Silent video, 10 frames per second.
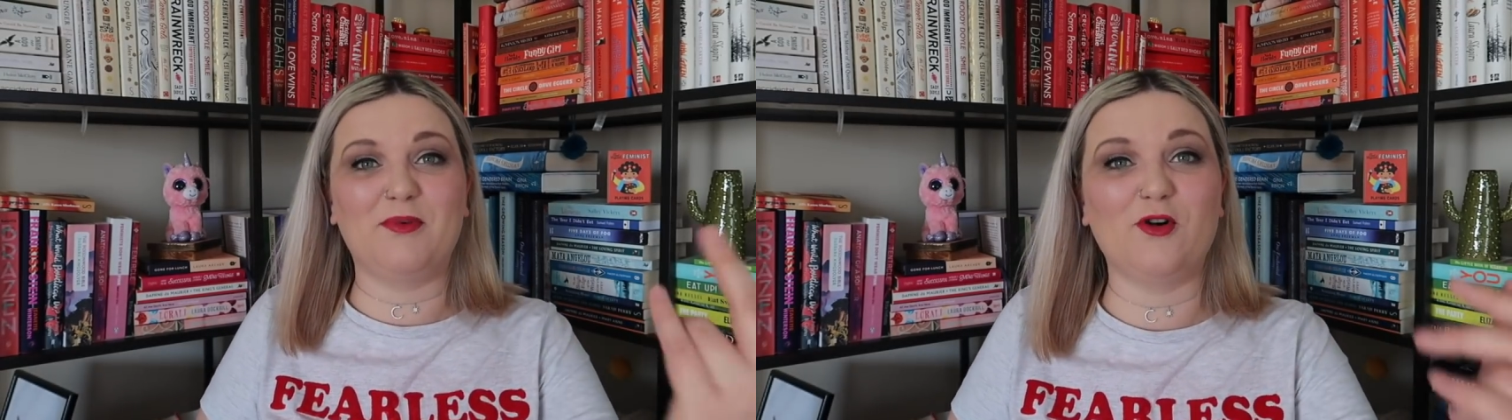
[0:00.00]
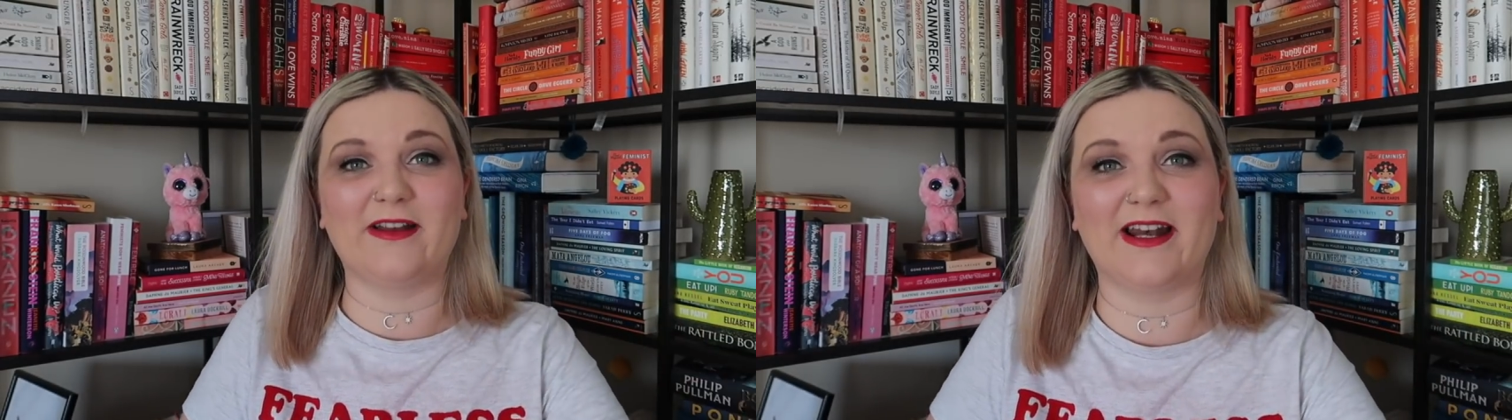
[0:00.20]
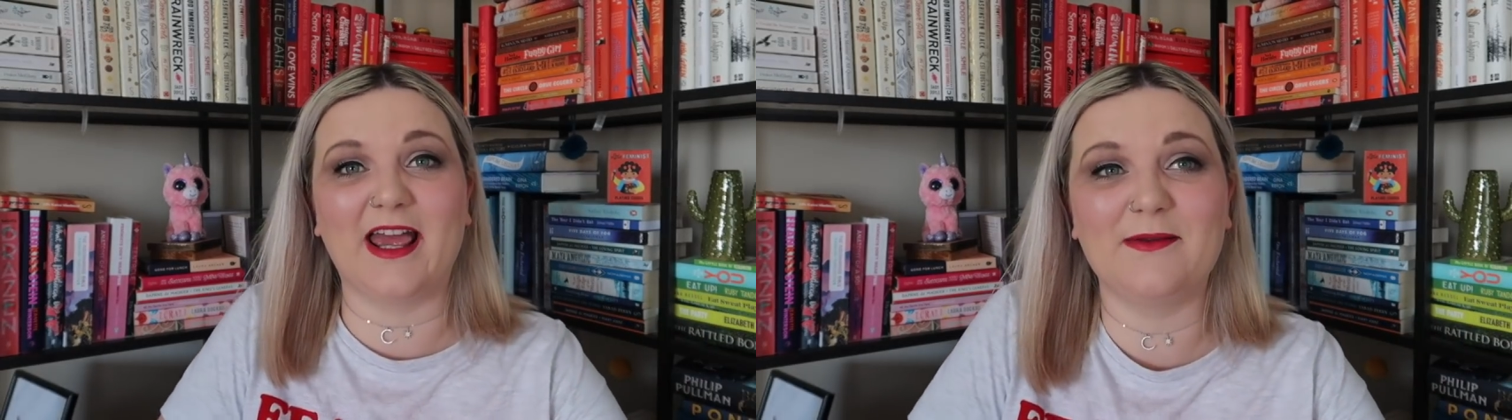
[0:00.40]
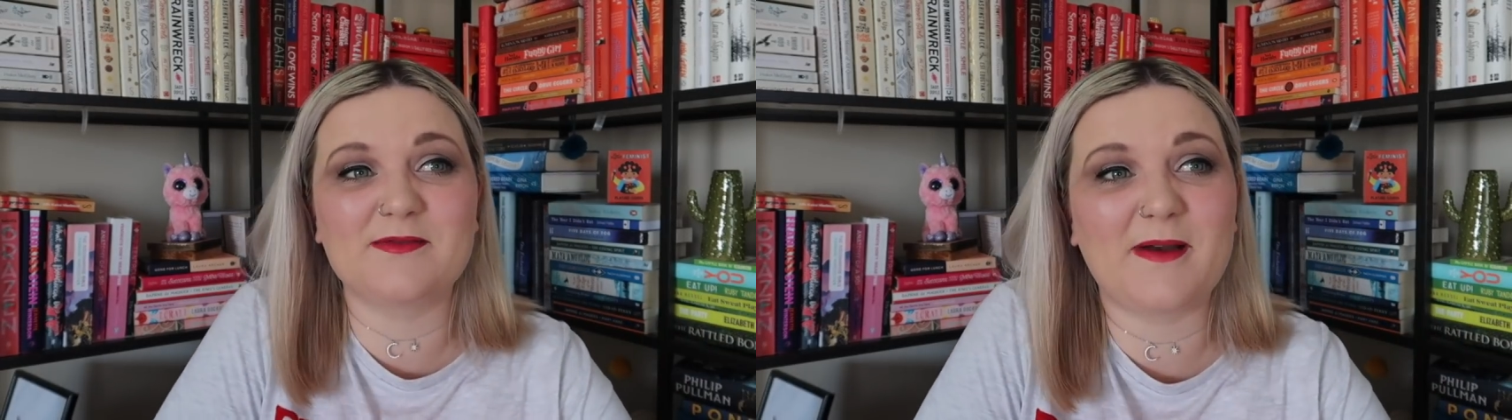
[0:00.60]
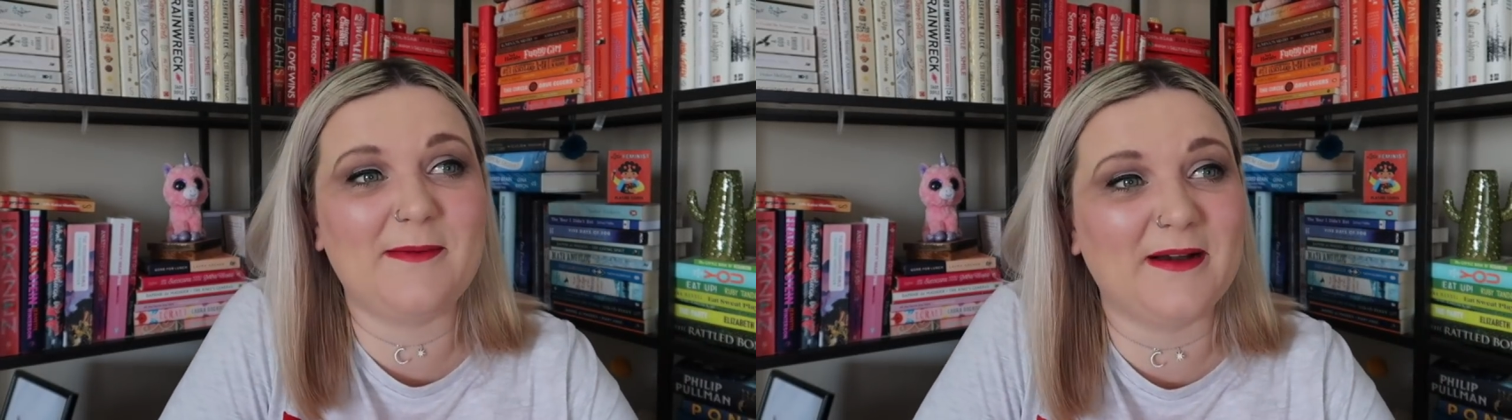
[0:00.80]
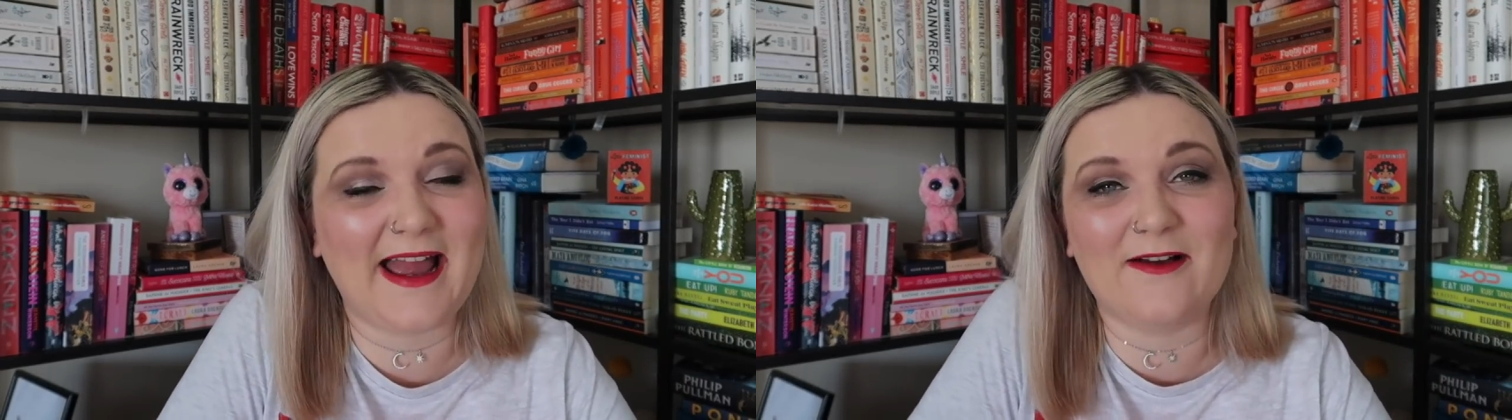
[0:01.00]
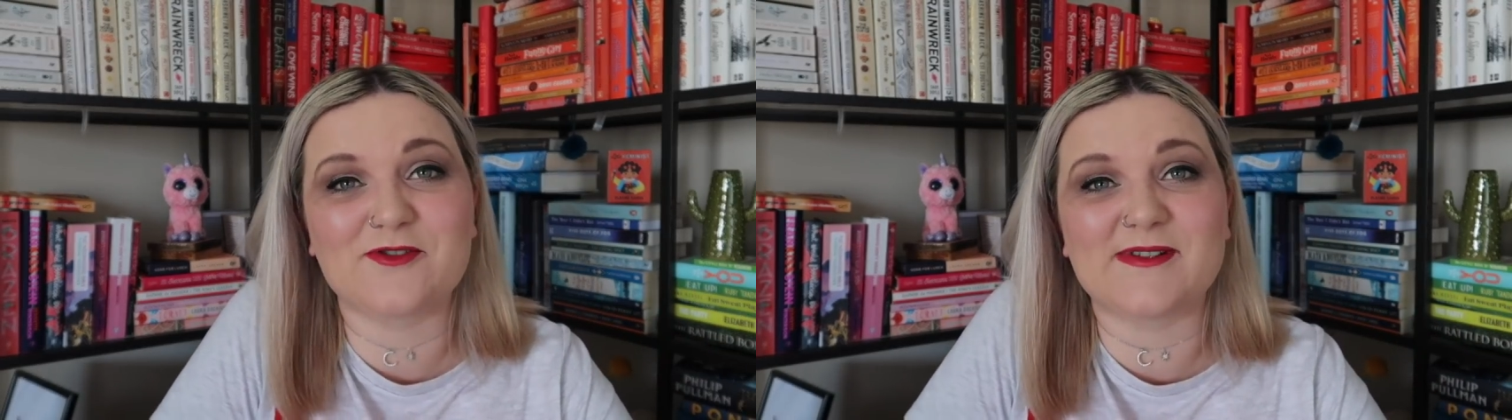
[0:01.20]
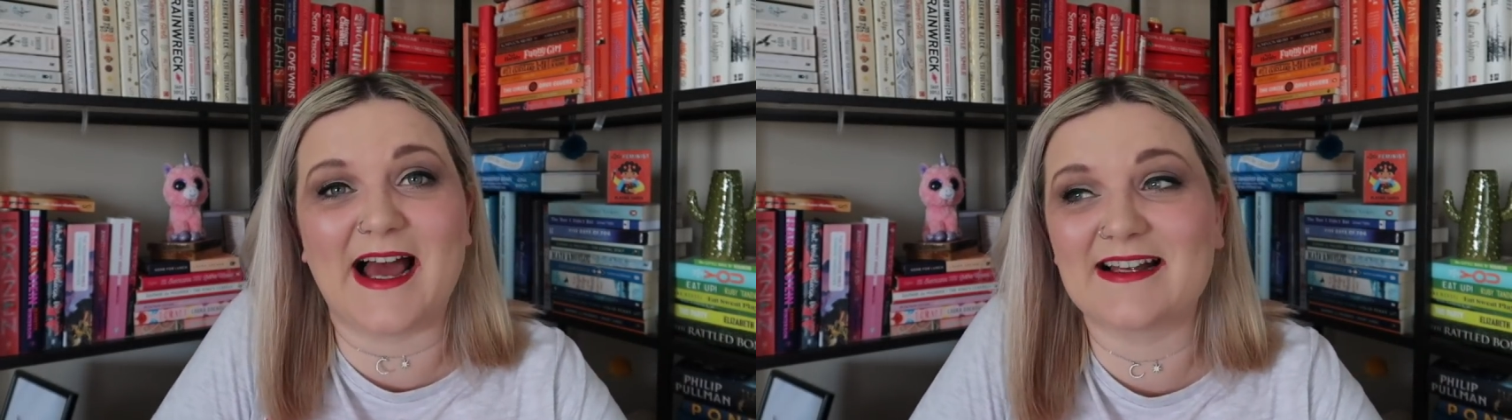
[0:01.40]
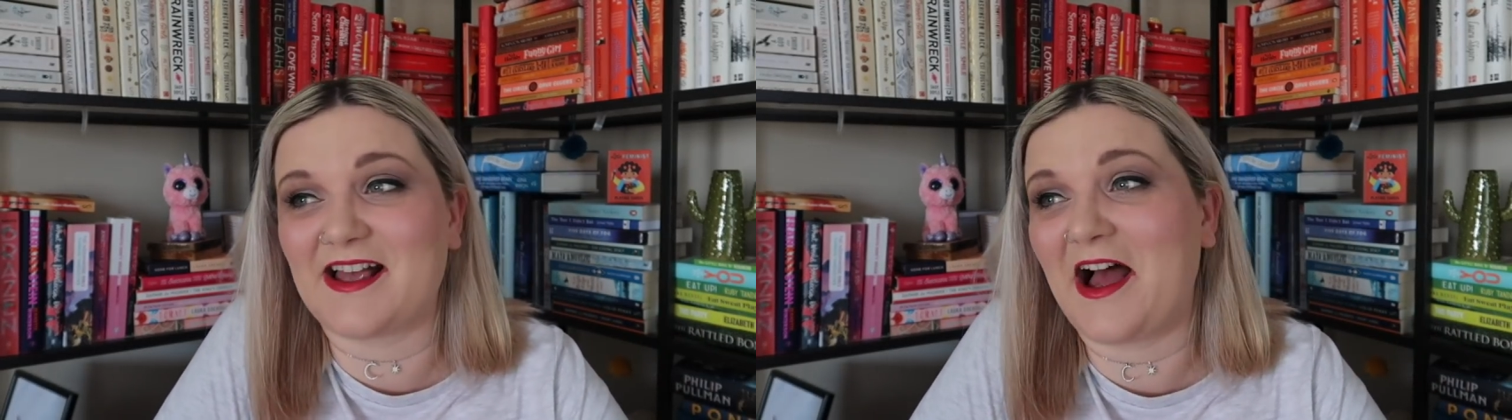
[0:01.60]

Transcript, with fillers: boringly, was pay my council tax.